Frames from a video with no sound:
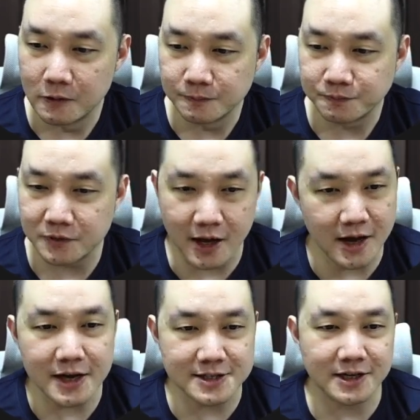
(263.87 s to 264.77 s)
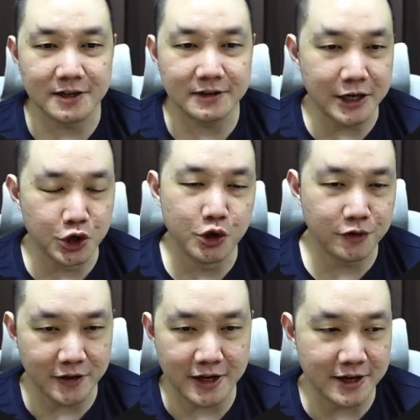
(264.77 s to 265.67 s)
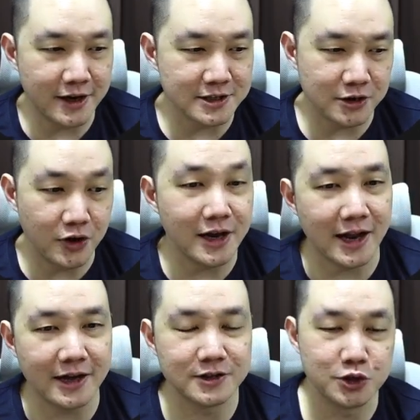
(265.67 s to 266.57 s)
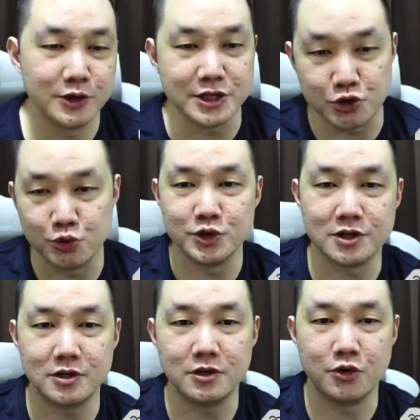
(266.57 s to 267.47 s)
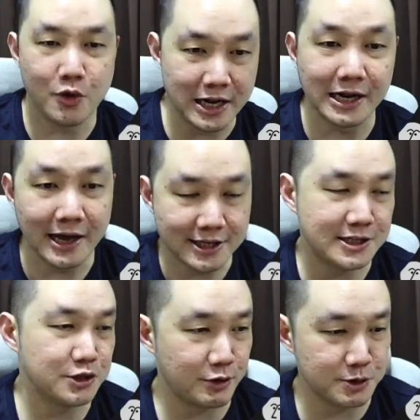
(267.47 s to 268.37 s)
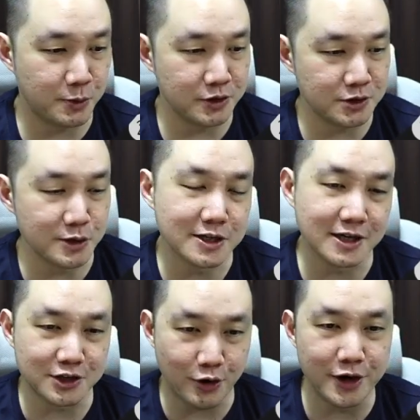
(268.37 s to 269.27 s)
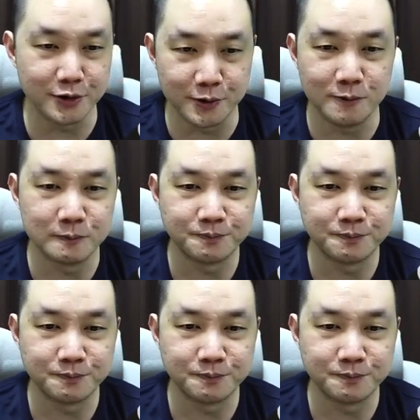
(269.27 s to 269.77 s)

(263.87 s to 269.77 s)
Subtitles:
the AI is gonna take note of that. The AI is gonna, okay, like, so this user really likes this response, so he's gonna try to